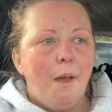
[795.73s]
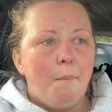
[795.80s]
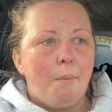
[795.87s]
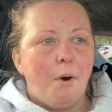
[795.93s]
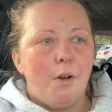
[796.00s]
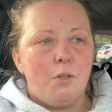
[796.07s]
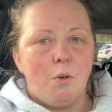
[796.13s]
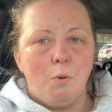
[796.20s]

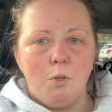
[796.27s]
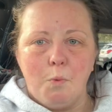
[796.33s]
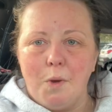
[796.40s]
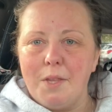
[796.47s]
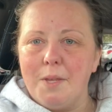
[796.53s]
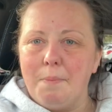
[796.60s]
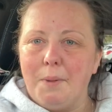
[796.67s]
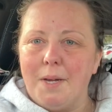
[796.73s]
But it's also
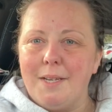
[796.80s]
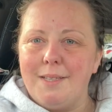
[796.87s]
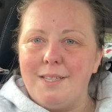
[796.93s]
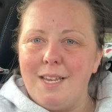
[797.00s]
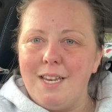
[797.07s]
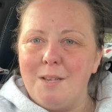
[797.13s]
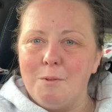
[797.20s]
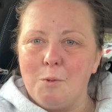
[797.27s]
with the
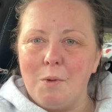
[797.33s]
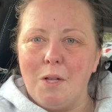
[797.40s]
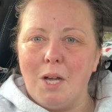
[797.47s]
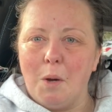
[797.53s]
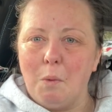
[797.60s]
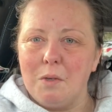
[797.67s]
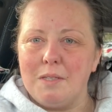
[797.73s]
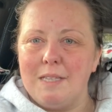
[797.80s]
planetarium as well.
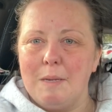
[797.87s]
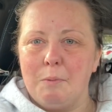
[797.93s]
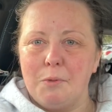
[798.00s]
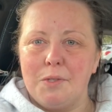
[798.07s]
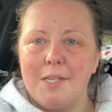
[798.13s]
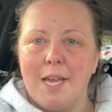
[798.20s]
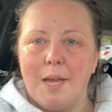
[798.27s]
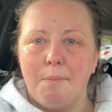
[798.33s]
I wasn't able
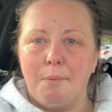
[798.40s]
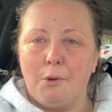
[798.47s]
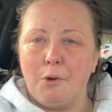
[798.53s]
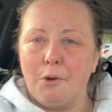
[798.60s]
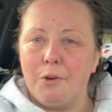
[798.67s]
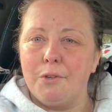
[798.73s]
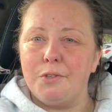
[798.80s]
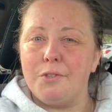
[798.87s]
to get in
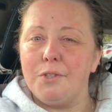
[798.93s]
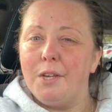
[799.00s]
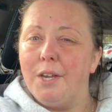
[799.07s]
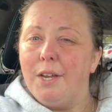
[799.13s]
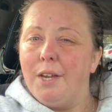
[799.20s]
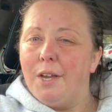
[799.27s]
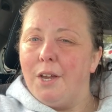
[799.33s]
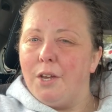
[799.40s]
because
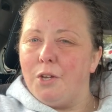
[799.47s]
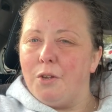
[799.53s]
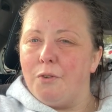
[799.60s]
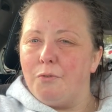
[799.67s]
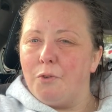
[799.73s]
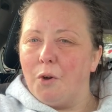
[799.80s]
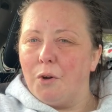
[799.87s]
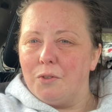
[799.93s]

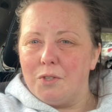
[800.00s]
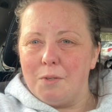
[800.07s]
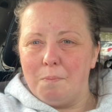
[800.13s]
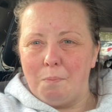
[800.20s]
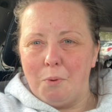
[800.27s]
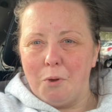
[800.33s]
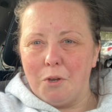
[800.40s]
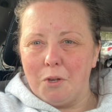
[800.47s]
you've got to
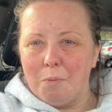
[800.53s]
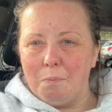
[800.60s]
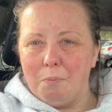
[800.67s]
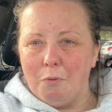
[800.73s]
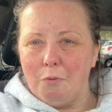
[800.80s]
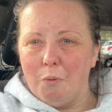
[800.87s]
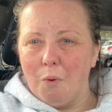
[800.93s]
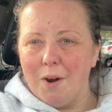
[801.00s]
book
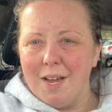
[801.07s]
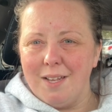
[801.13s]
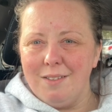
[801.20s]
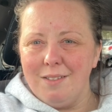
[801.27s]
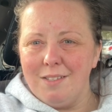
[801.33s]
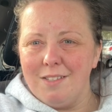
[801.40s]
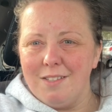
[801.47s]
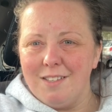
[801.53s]

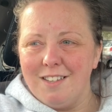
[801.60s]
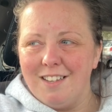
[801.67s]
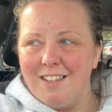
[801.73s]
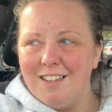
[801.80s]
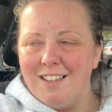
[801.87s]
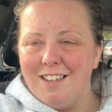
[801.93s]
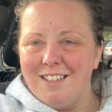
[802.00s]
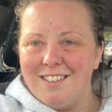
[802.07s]
beforehand
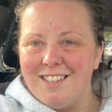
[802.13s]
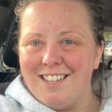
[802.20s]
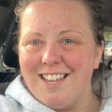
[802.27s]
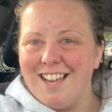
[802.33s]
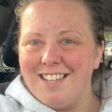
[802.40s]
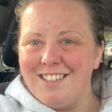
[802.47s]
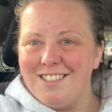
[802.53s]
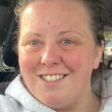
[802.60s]
to
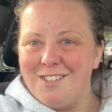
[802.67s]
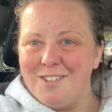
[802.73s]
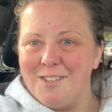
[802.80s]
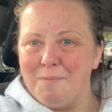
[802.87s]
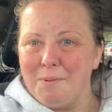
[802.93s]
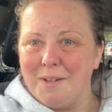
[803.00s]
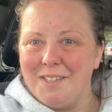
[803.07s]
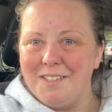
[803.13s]
get into
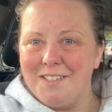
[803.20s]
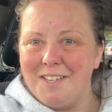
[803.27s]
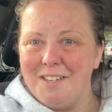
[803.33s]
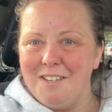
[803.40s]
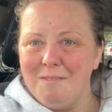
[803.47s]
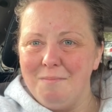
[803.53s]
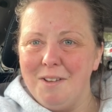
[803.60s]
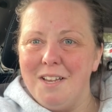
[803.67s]
the
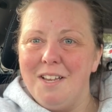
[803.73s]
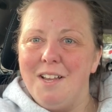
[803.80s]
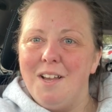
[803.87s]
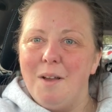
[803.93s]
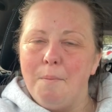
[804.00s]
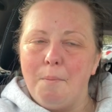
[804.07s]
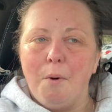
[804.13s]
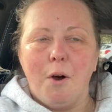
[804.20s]
planetarium.
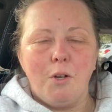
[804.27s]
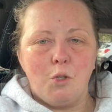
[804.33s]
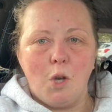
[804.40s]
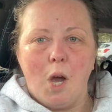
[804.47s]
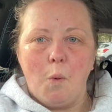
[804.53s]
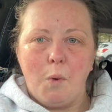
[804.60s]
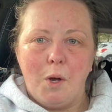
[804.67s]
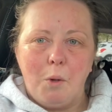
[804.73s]
But so
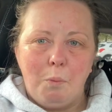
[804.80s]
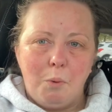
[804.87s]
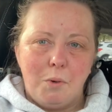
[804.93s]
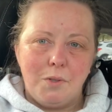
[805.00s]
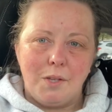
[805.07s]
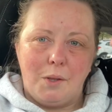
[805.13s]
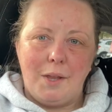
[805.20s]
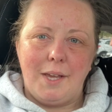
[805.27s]
I will
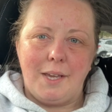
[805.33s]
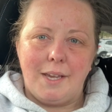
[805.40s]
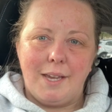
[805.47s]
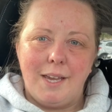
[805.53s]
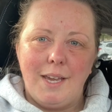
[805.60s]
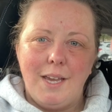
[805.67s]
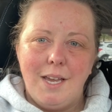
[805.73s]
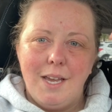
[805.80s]
post a link